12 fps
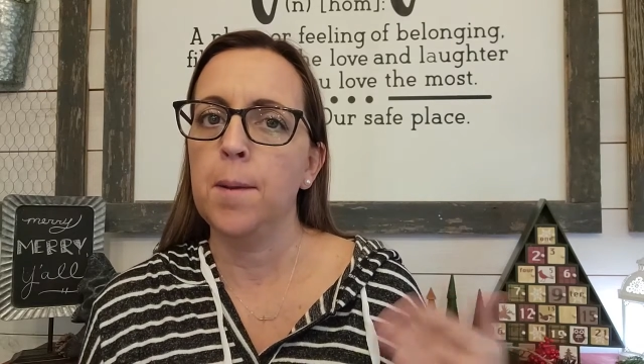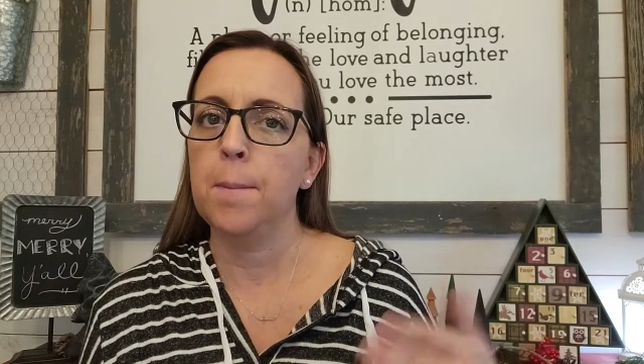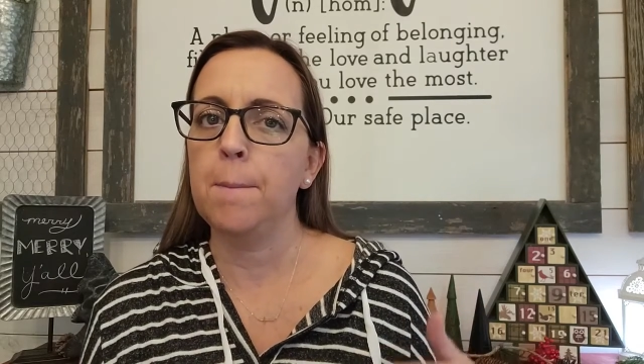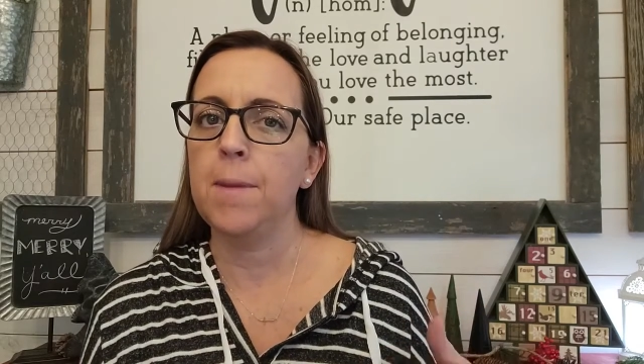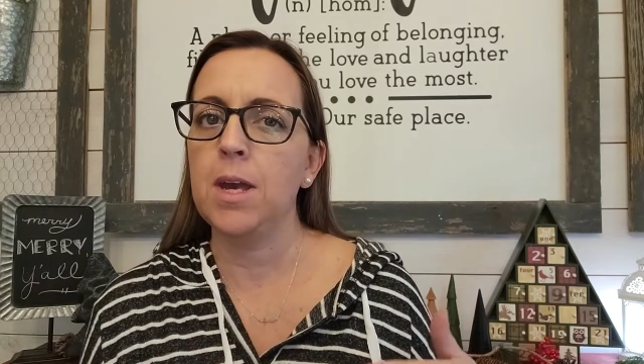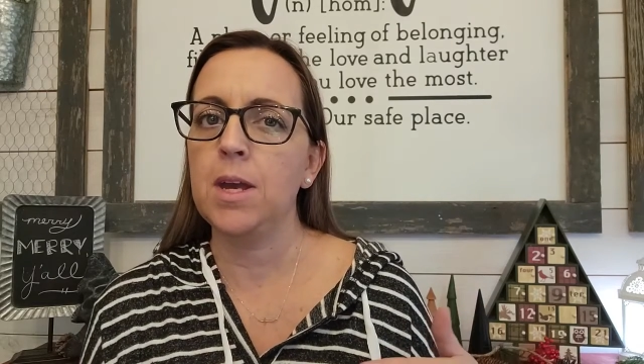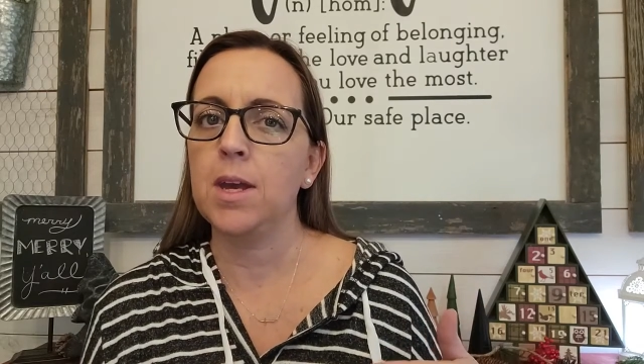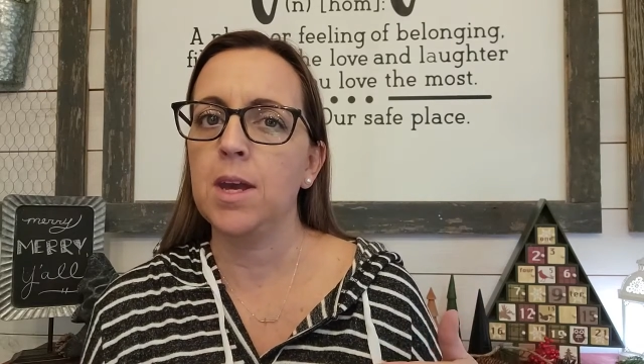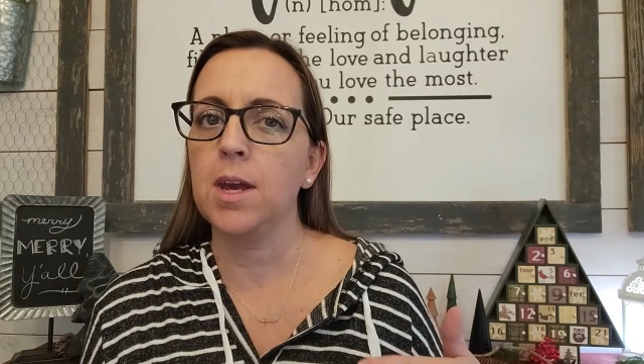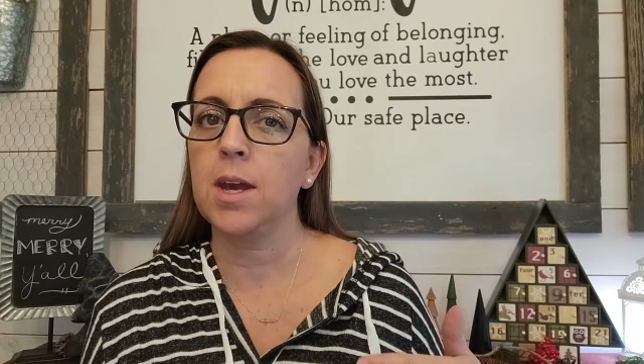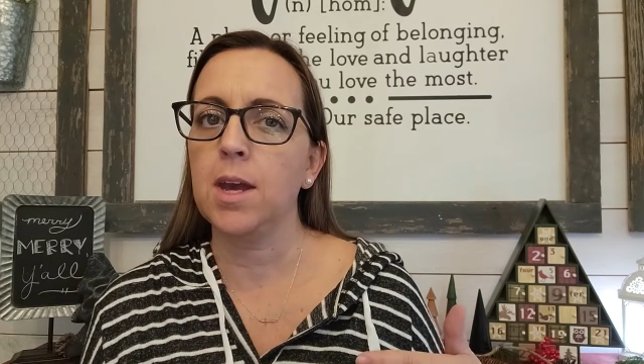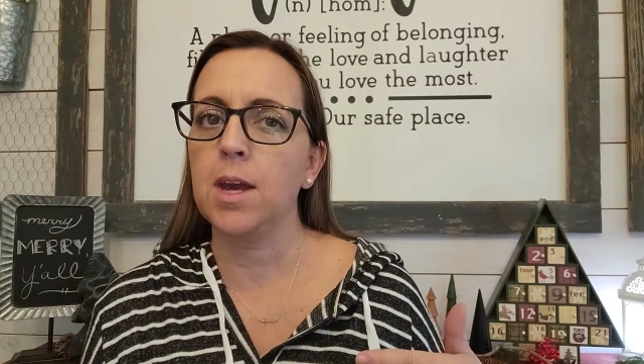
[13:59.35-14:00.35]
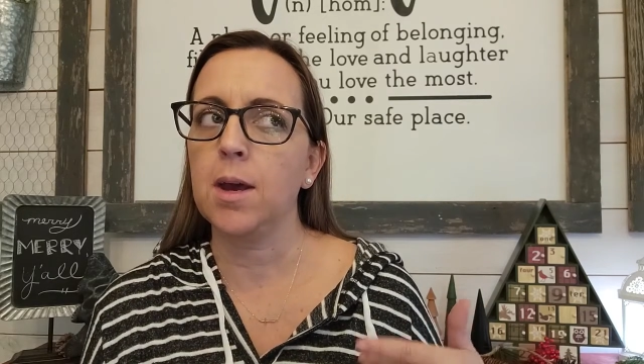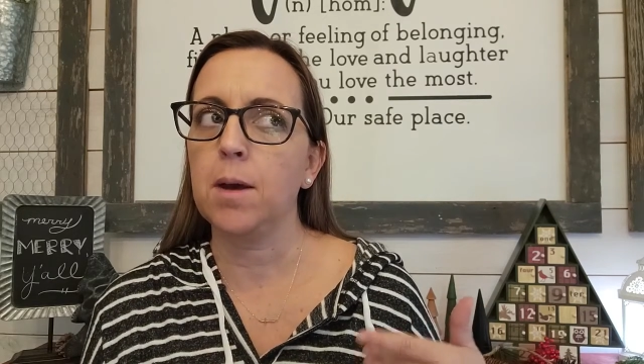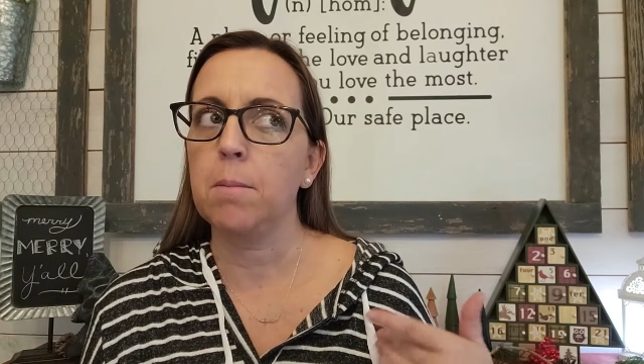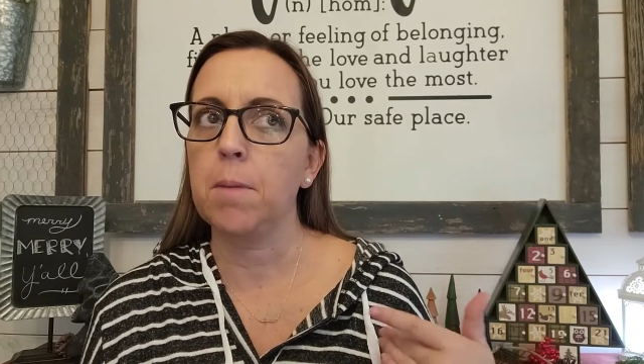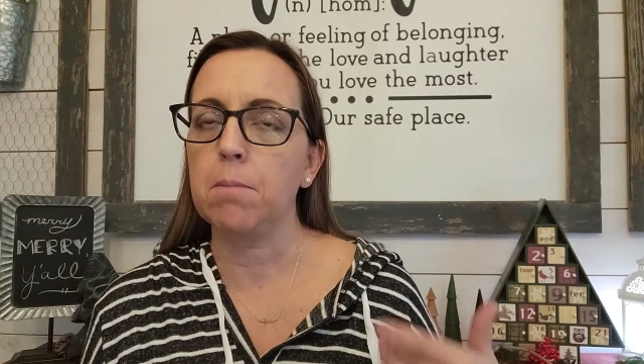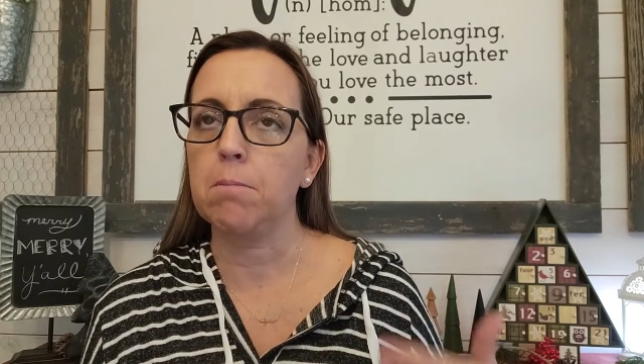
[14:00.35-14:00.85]
making
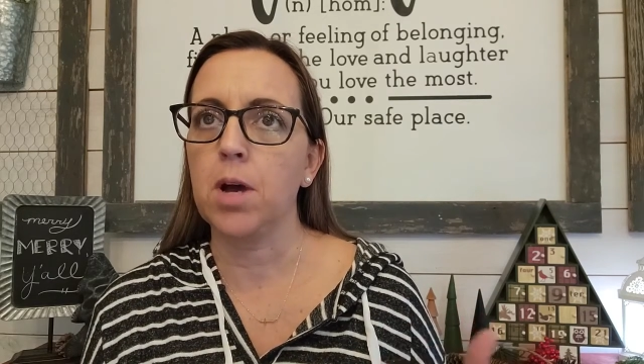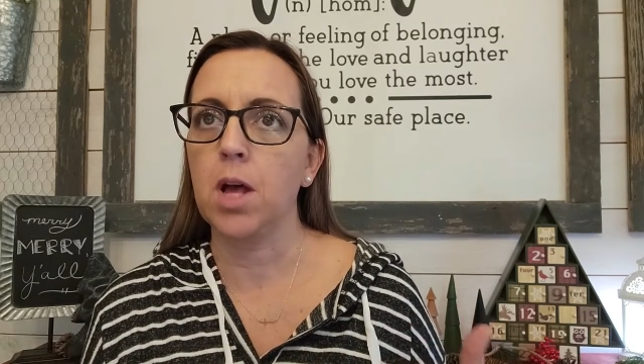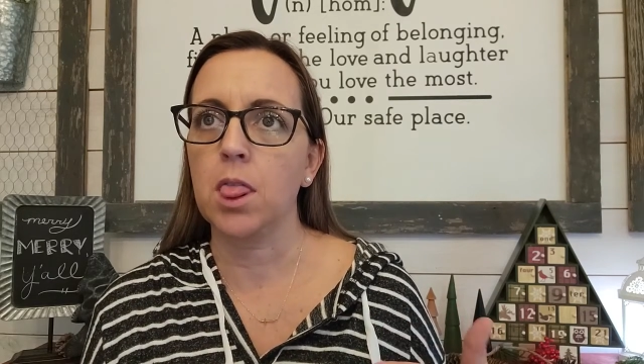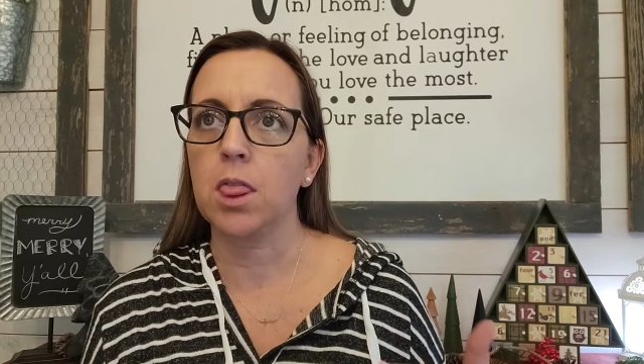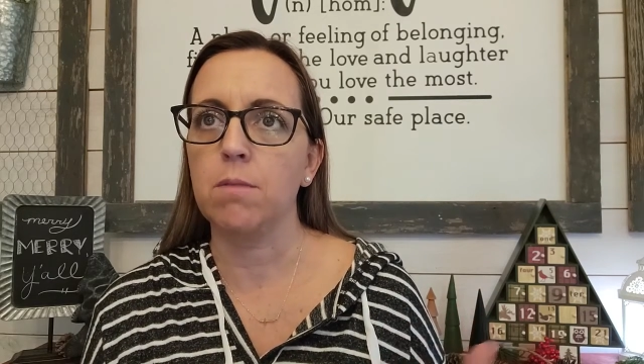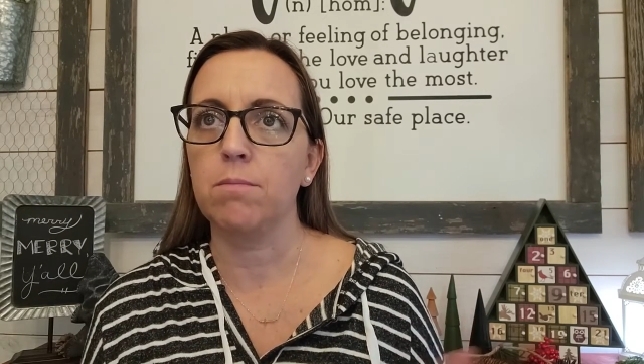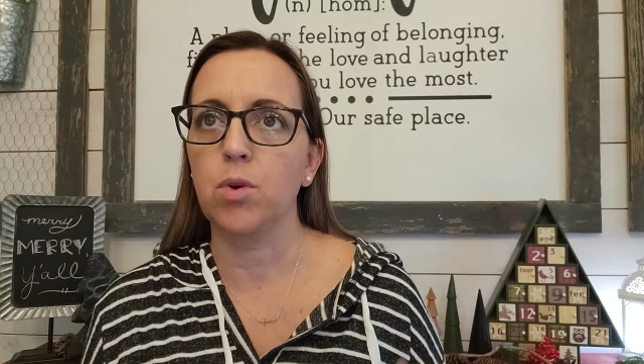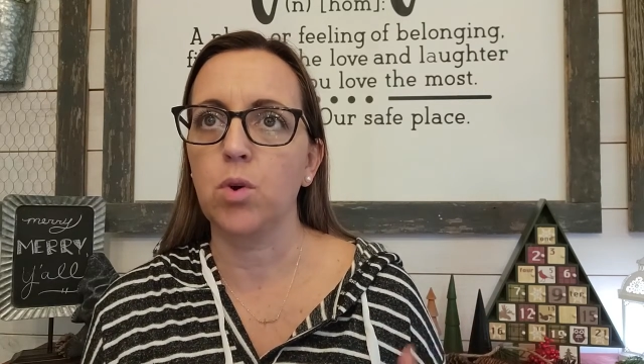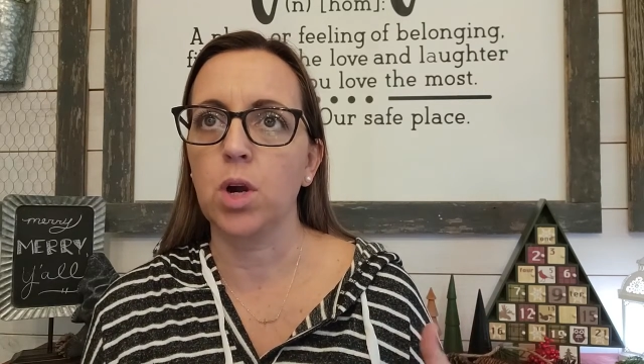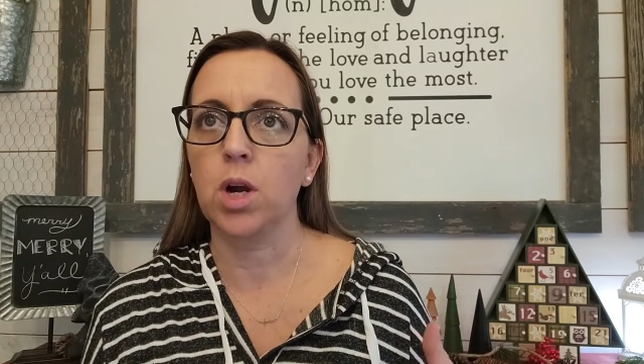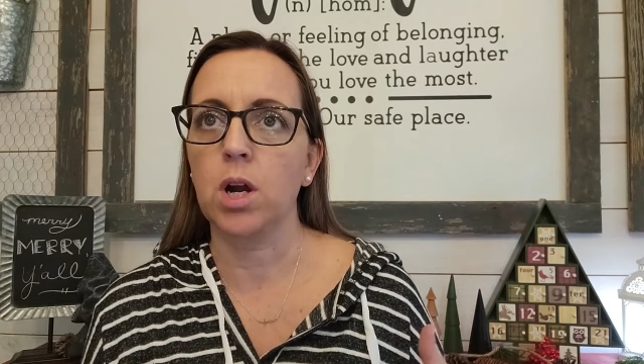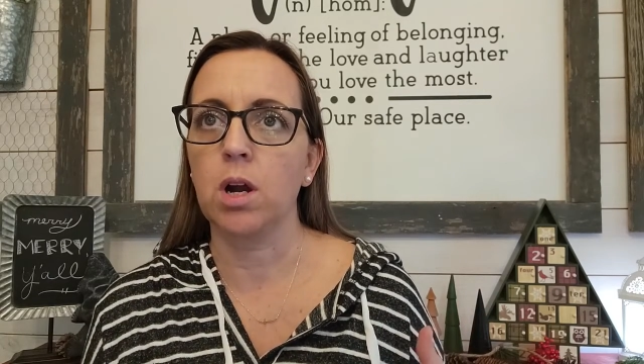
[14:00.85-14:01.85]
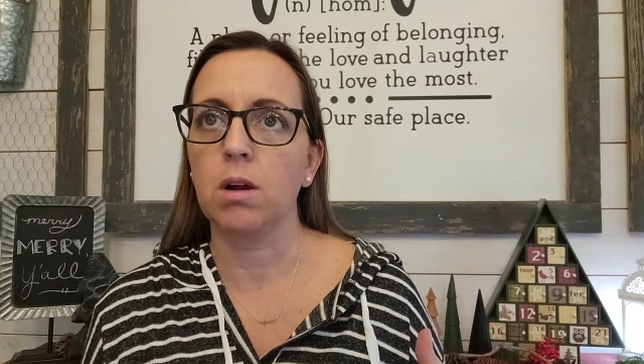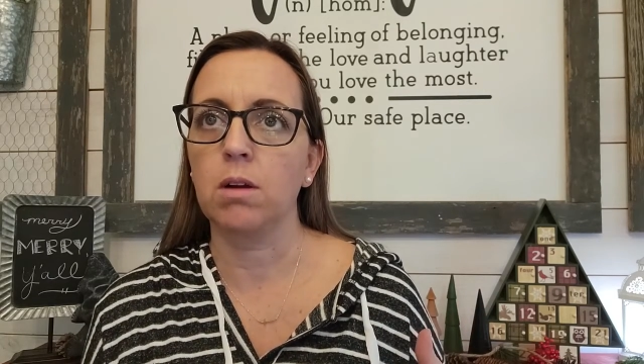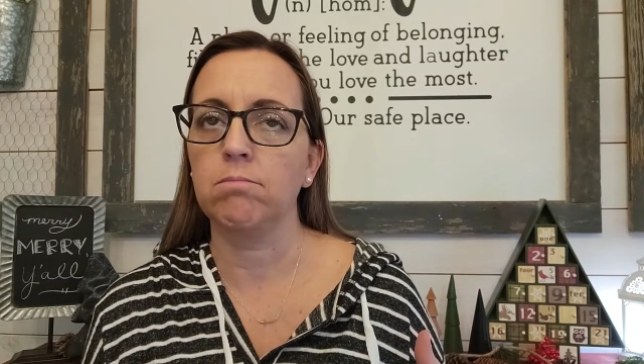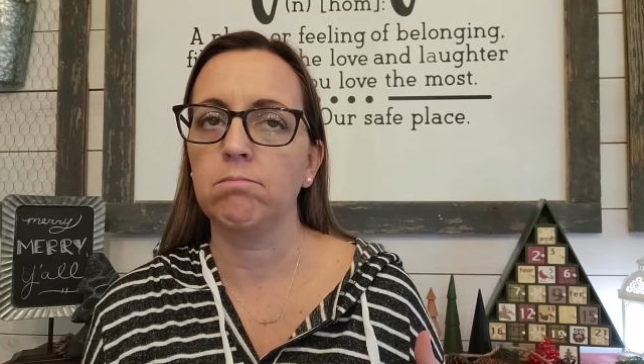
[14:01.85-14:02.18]
my month more